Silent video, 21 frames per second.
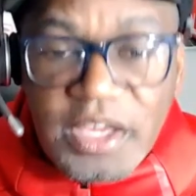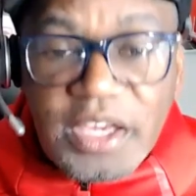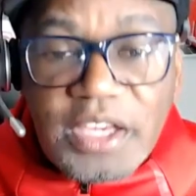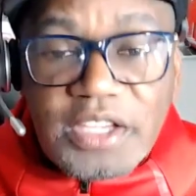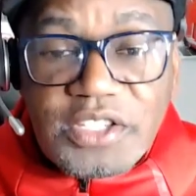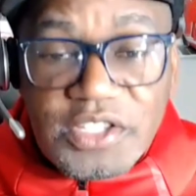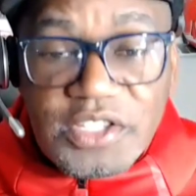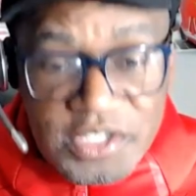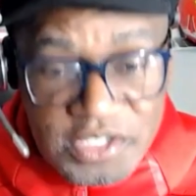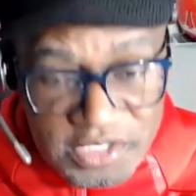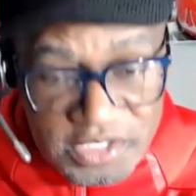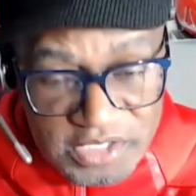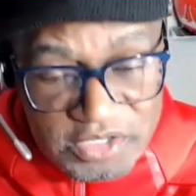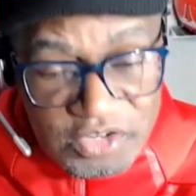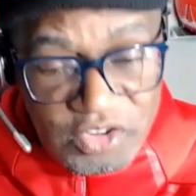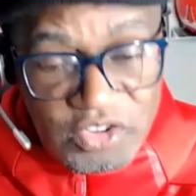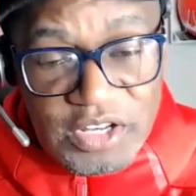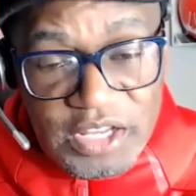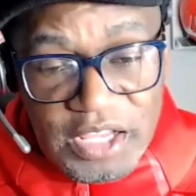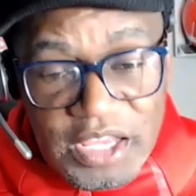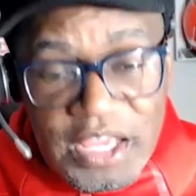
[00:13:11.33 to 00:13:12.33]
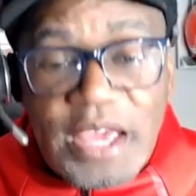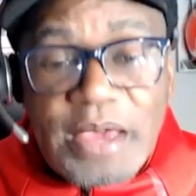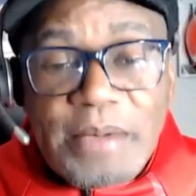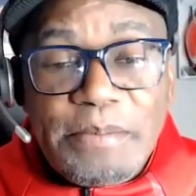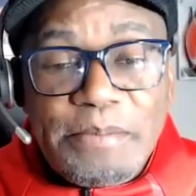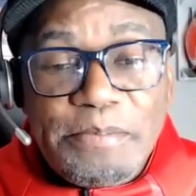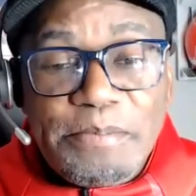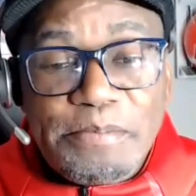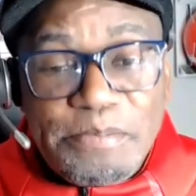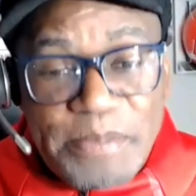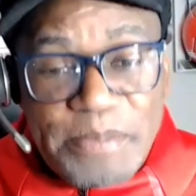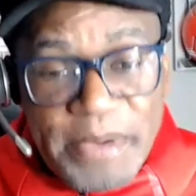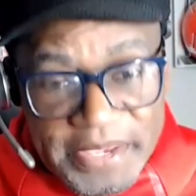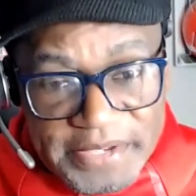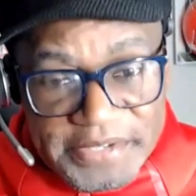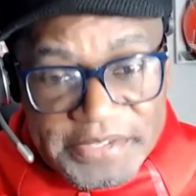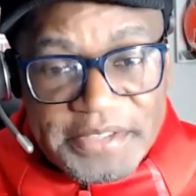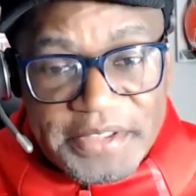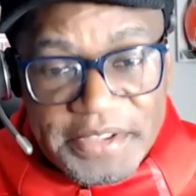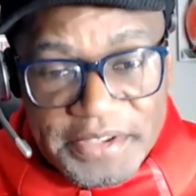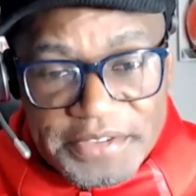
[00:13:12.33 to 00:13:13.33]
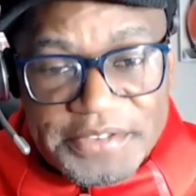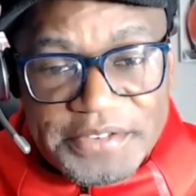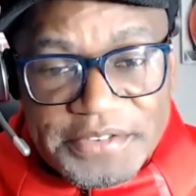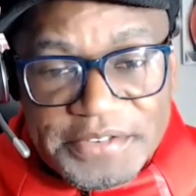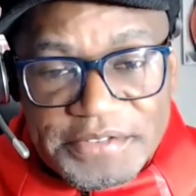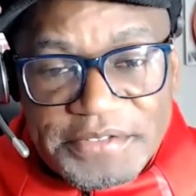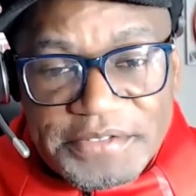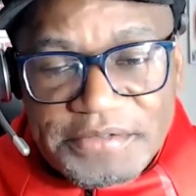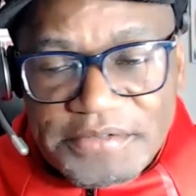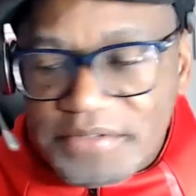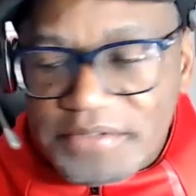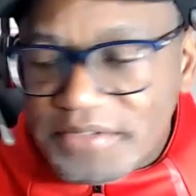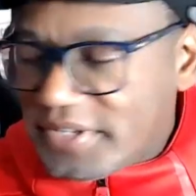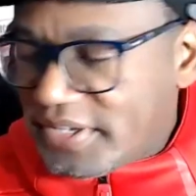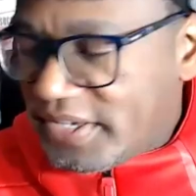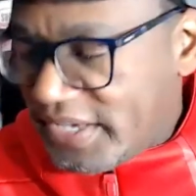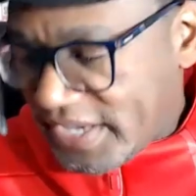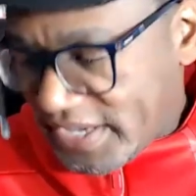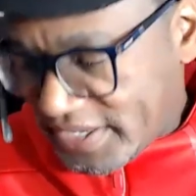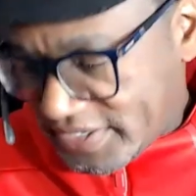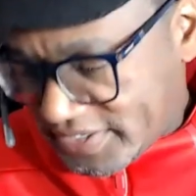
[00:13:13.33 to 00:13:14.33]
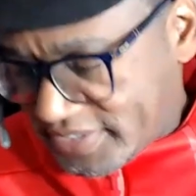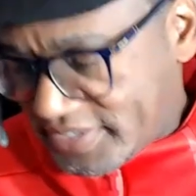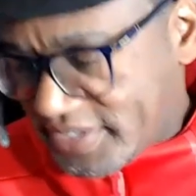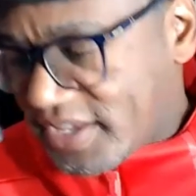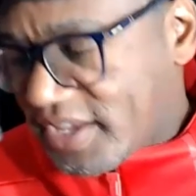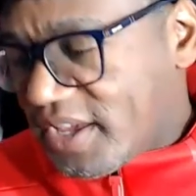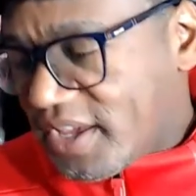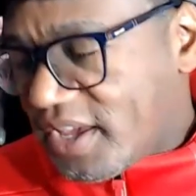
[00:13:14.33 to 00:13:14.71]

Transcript: It's strictly business. Yes.